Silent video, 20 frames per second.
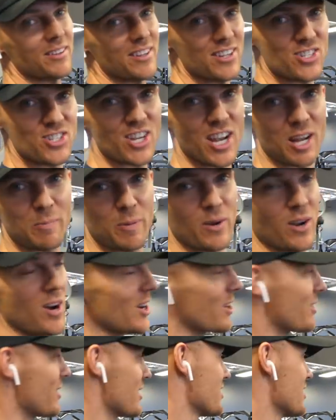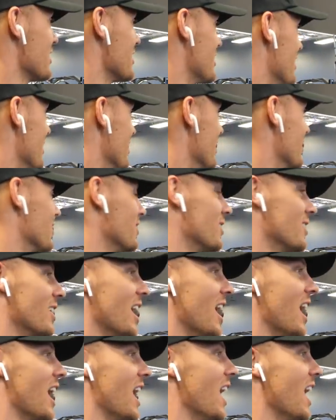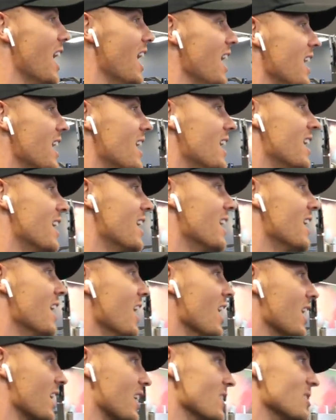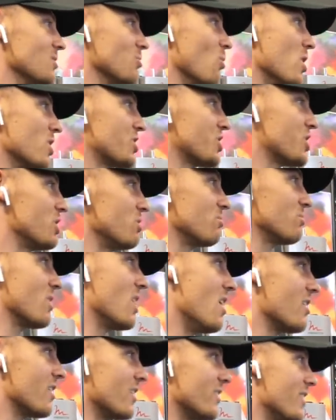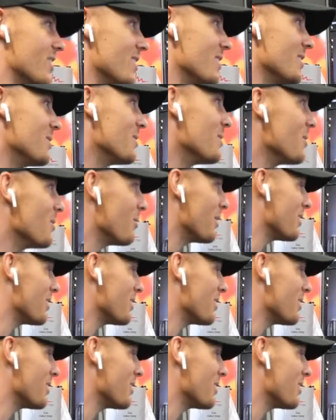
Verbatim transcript: and then Jake put on Chris Ledoux. Huh? Because what you gonna do